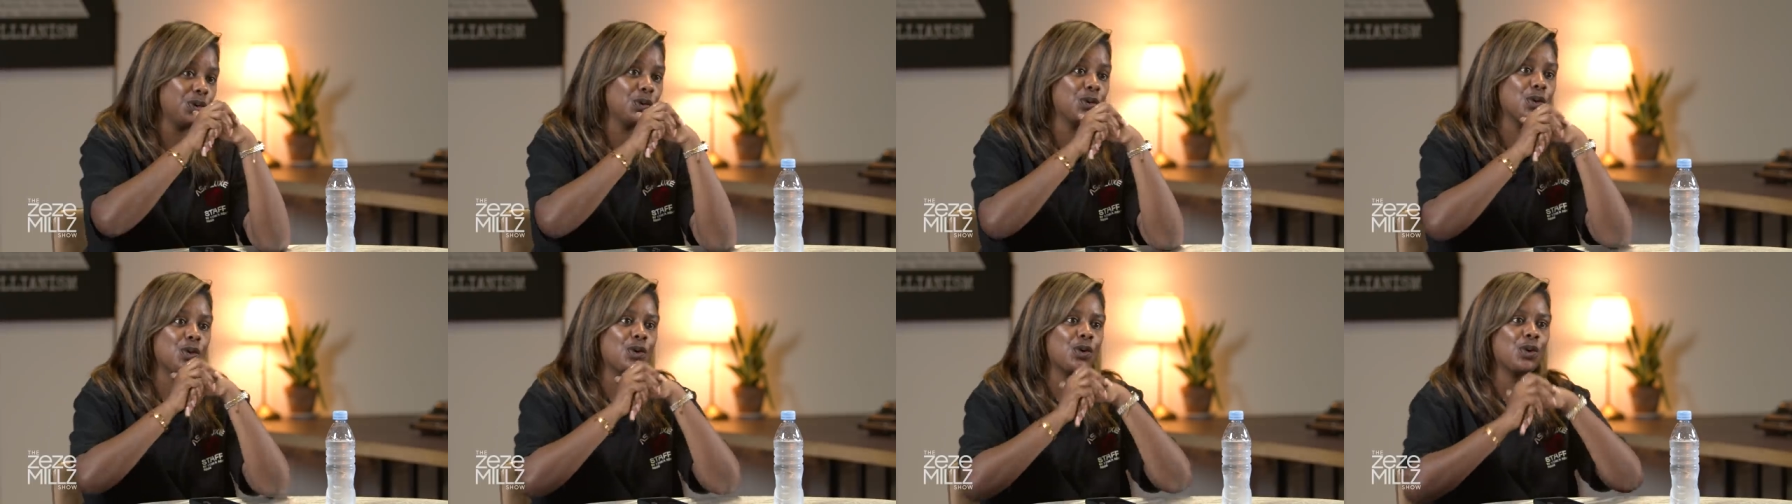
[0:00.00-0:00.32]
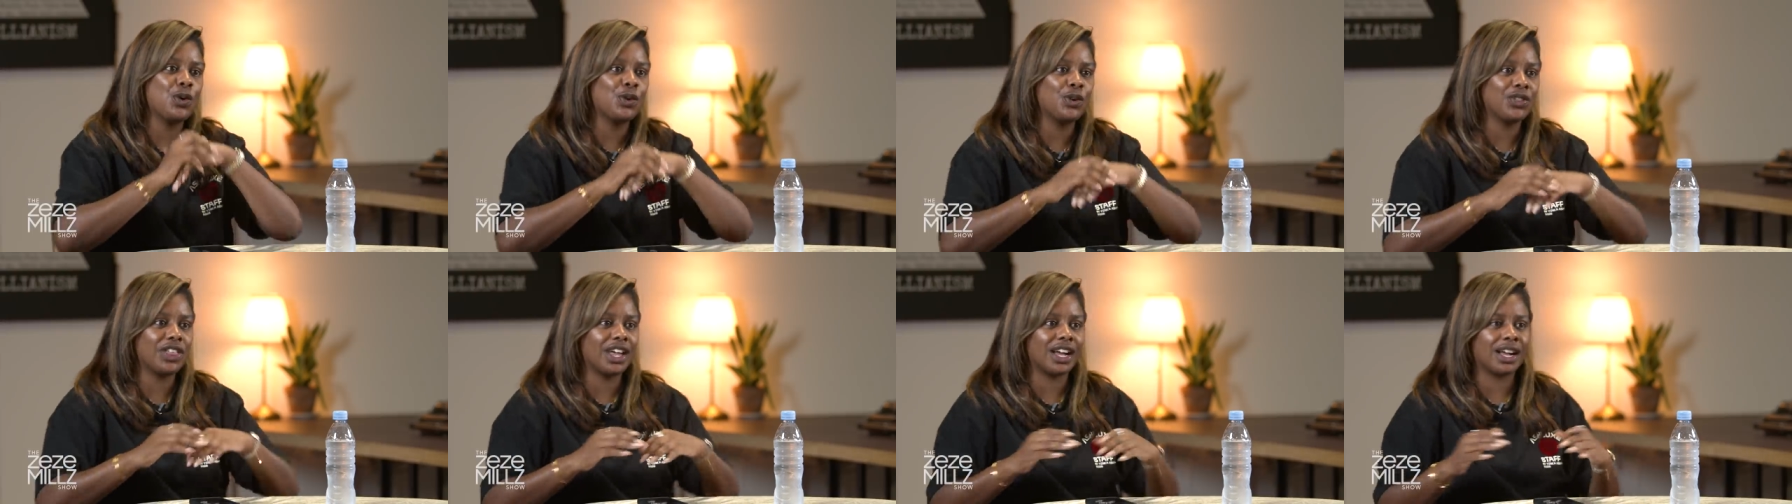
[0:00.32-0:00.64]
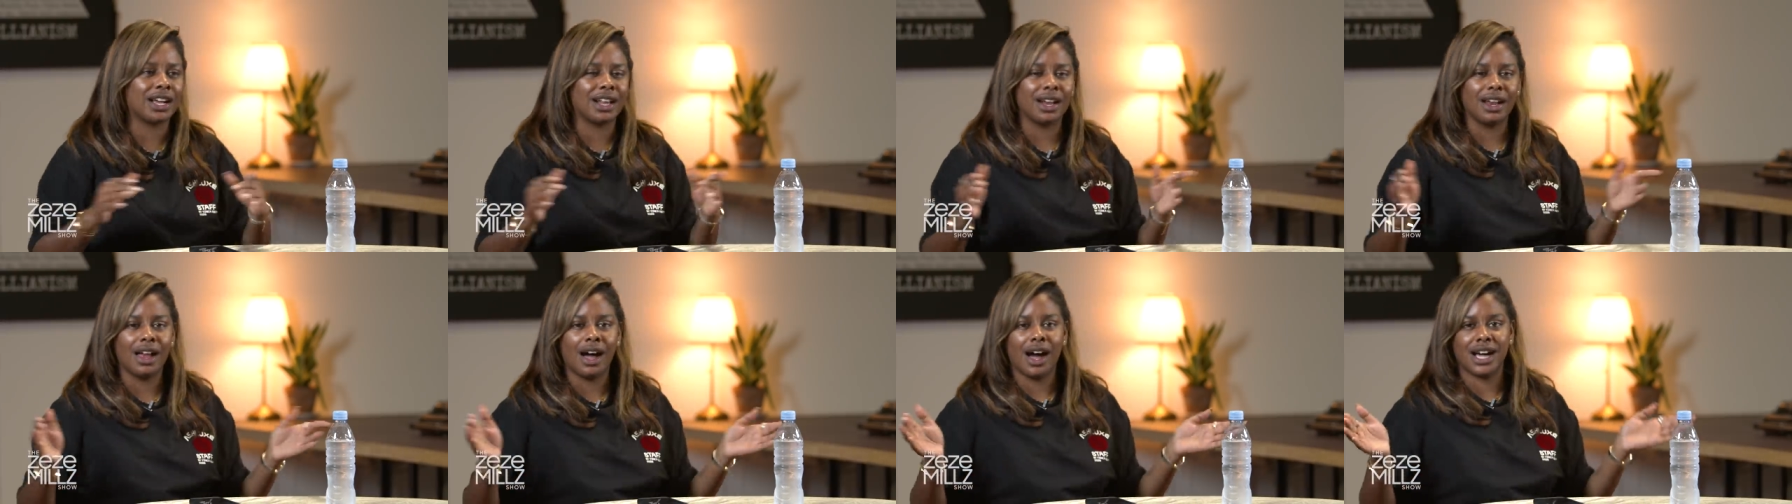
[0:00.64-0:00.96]
All the
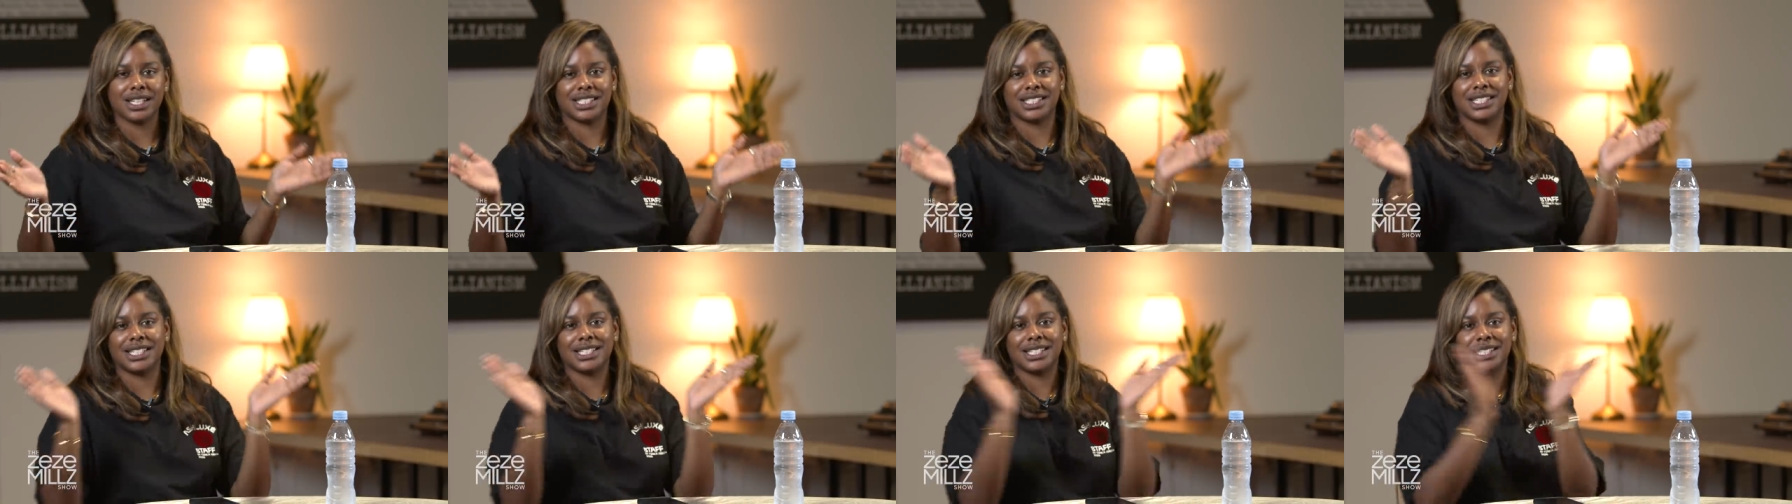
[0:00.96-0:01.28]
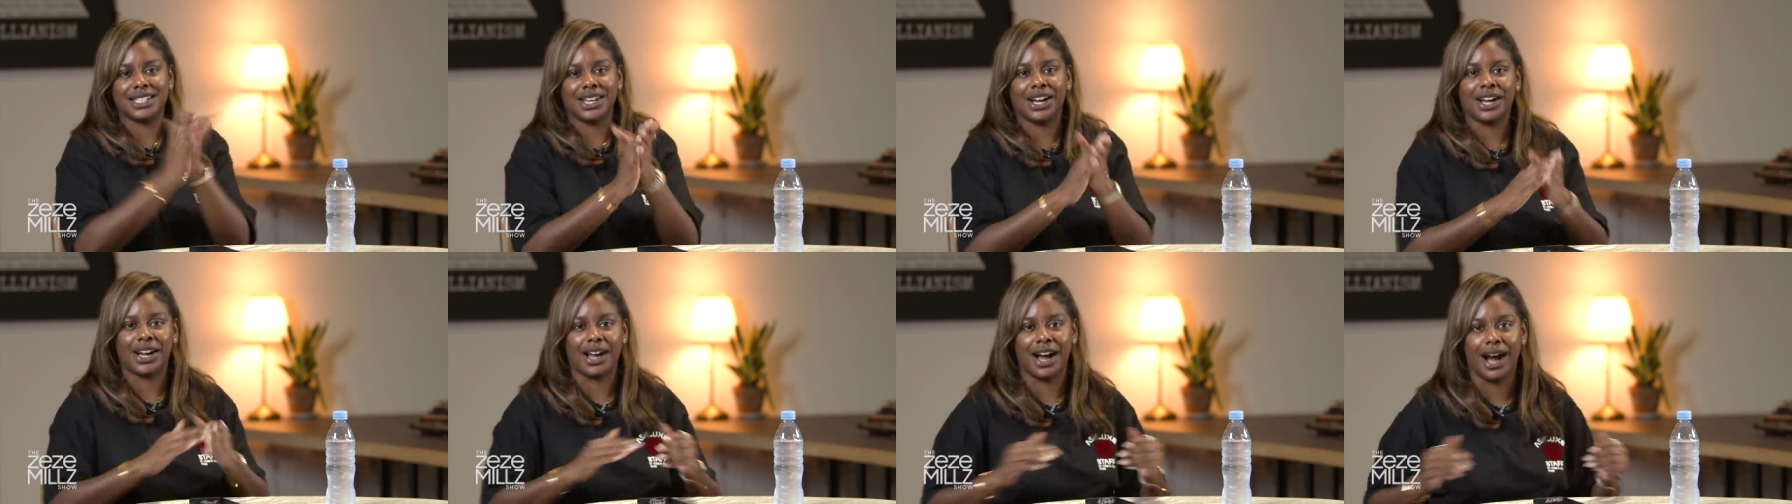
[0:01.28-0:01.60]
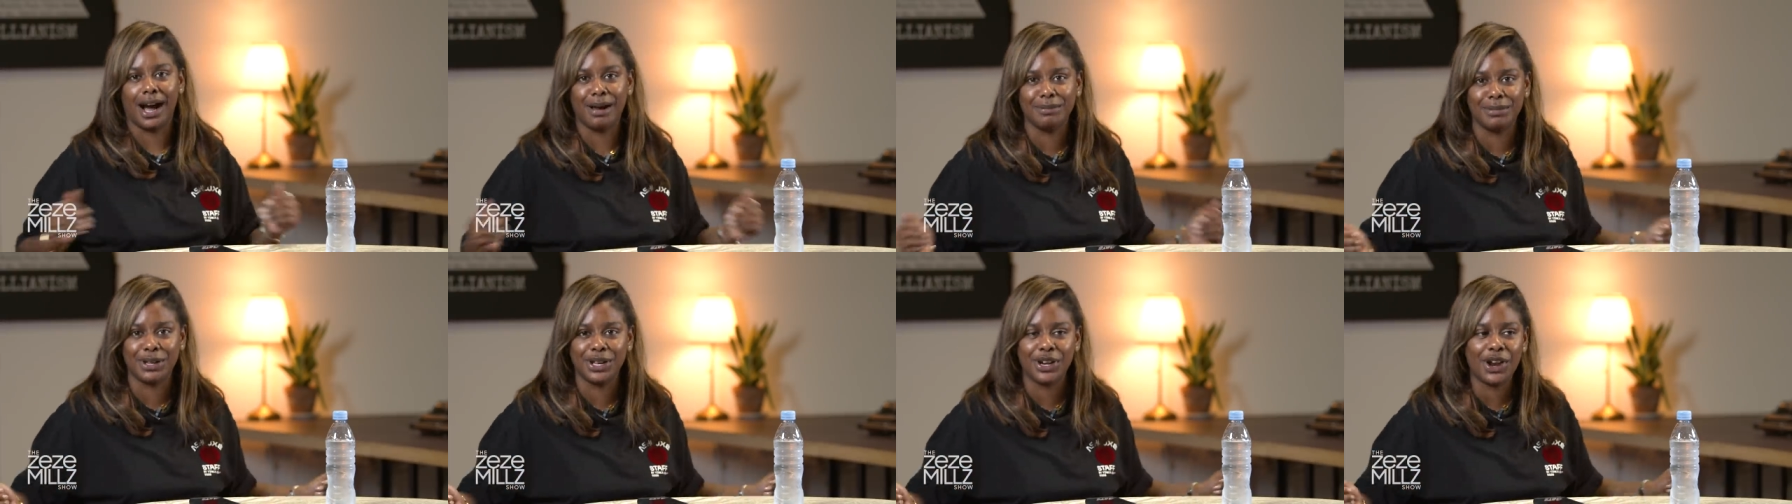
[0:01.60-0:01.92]
glasses are
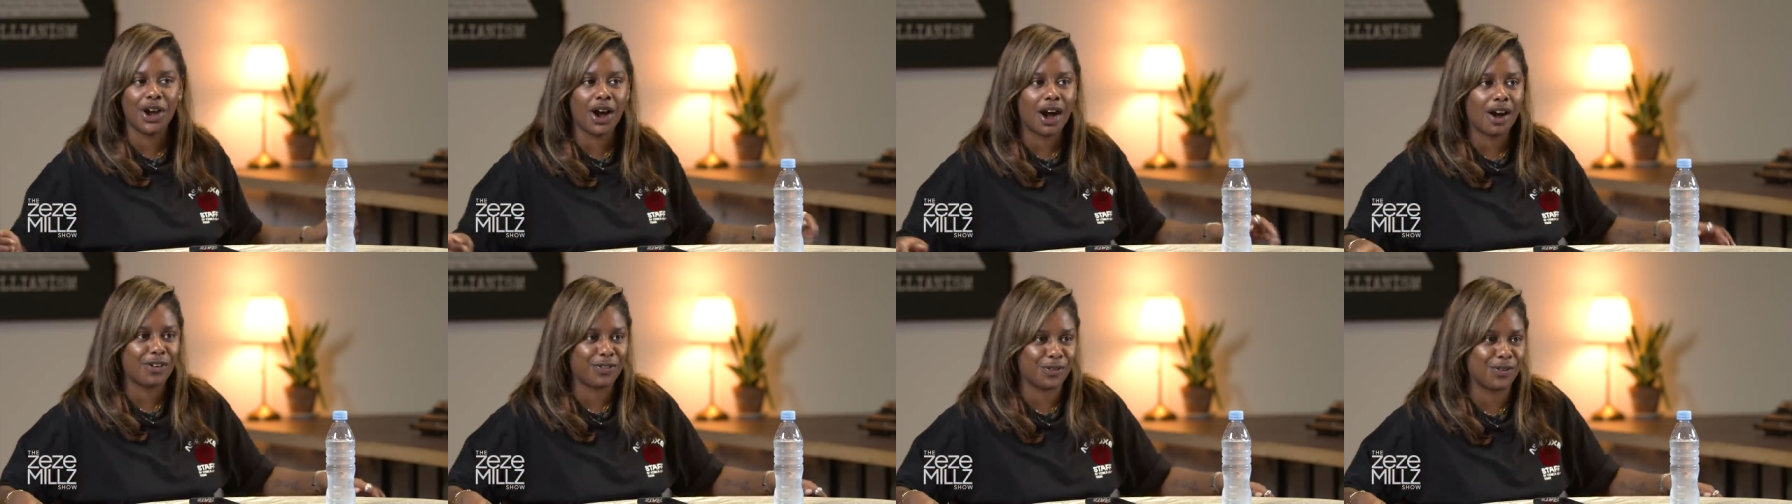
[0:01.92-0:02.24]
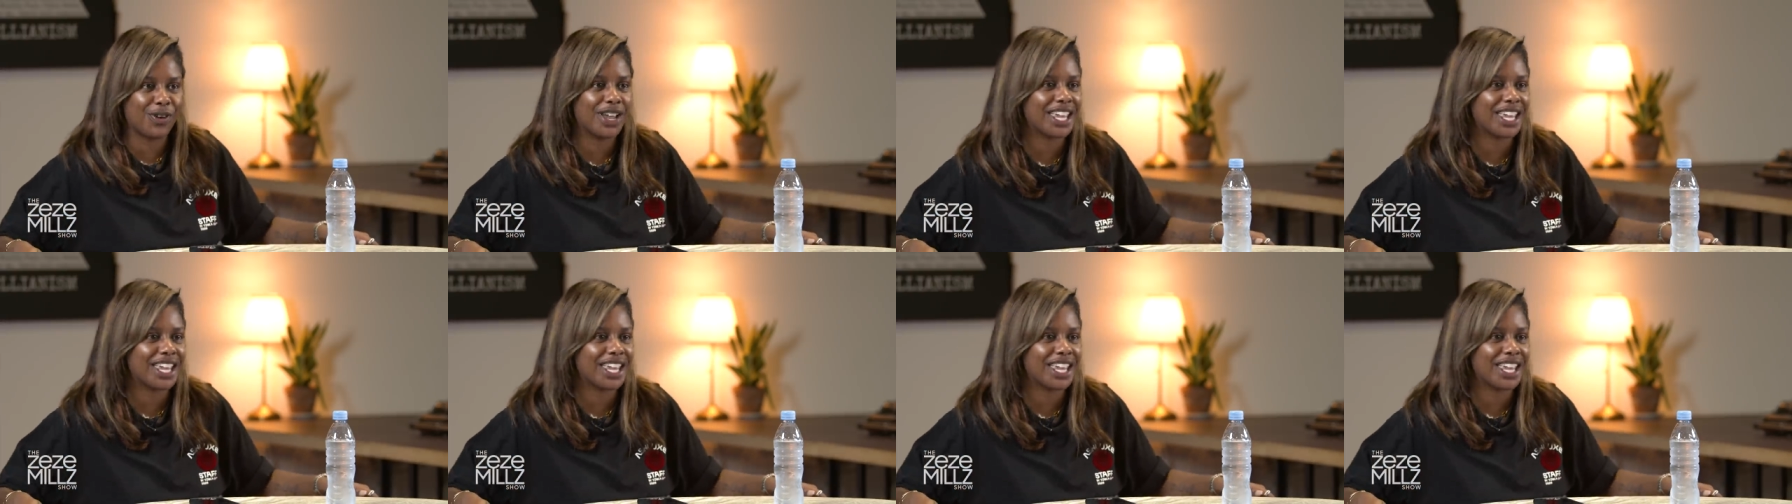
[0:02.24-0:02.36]
coming off.